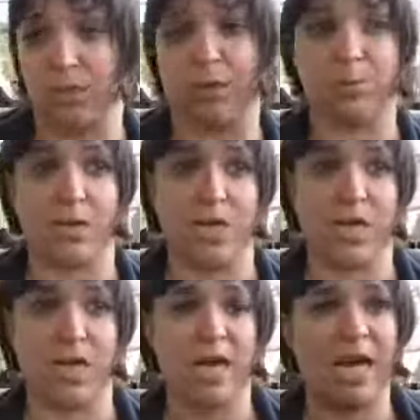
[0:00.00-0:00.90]
It could
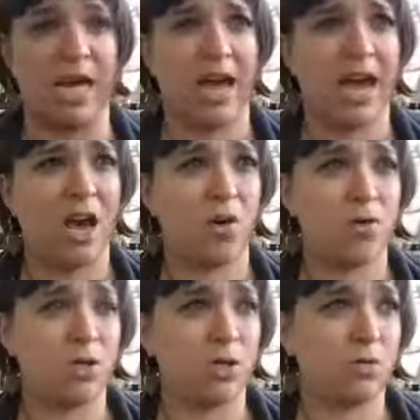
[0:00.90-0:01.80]
be
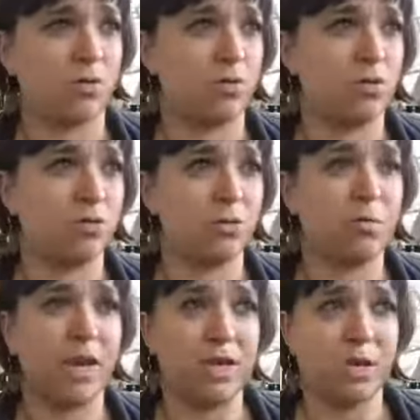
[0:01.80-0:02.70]
how to
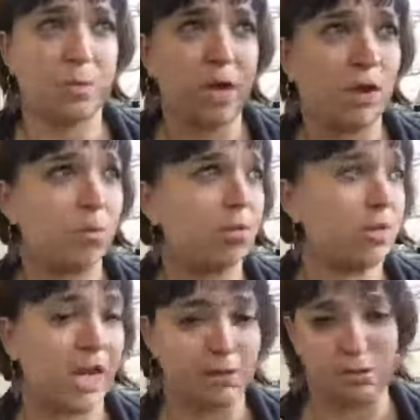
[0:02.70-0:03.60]
streamline your
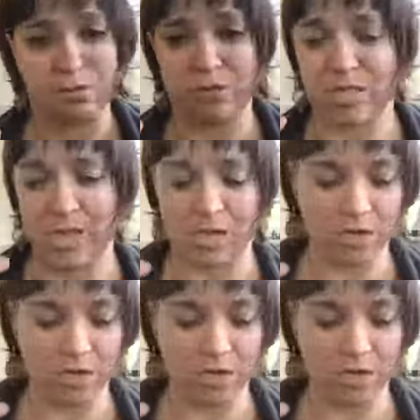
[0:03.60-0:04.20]
payroll and outsource it.